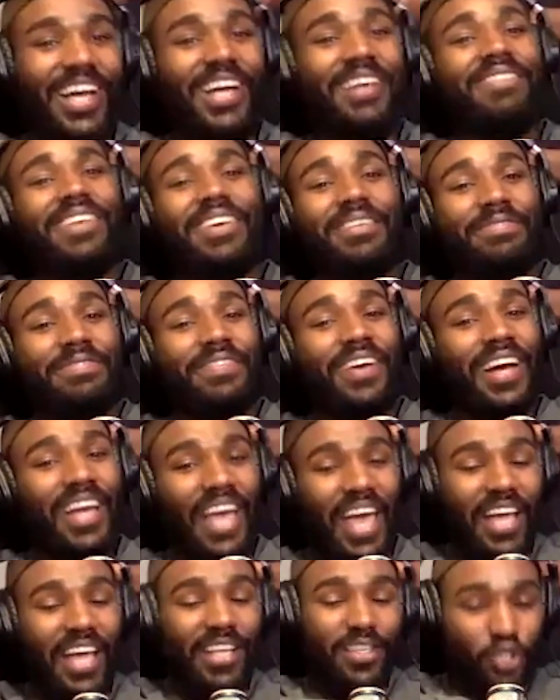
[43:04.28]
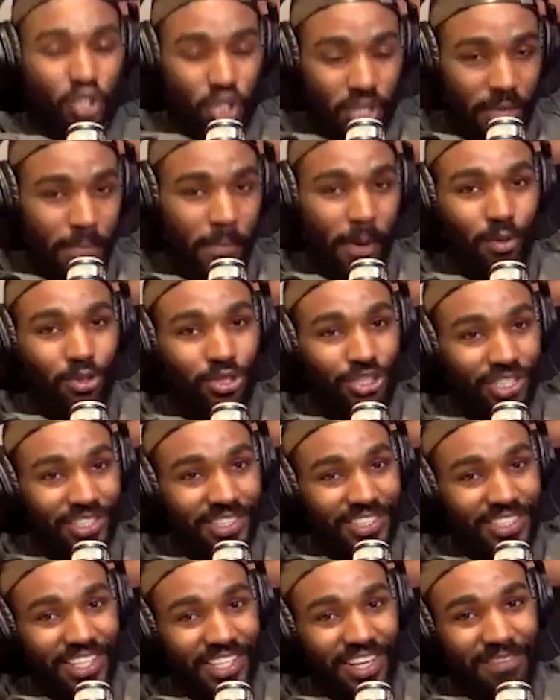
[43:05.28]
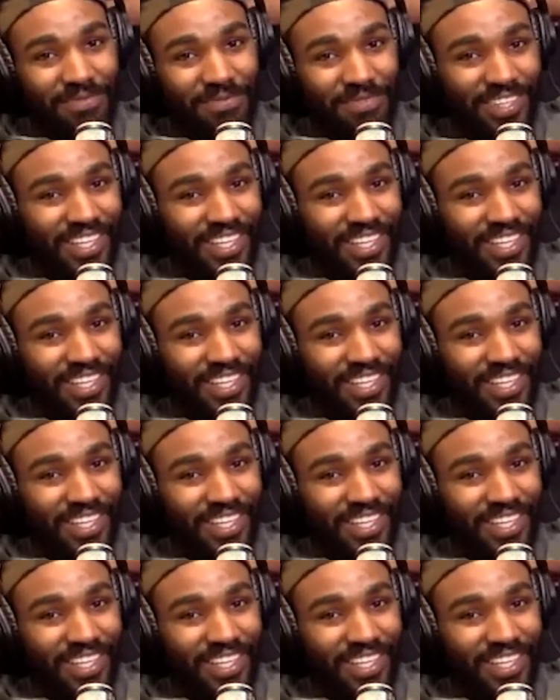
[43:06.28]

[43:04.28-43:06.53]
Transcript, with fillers: I'm like, fuck, at, to emotional stuff.